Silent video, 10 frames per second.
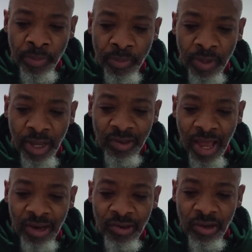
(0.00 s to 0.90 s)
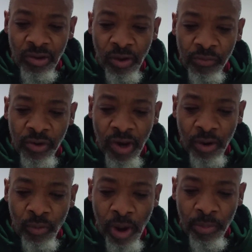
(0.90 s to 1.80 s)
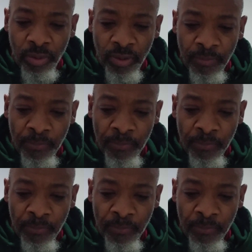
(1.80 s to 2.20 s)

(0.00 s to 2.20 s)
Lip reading: the exactions of sharecropping,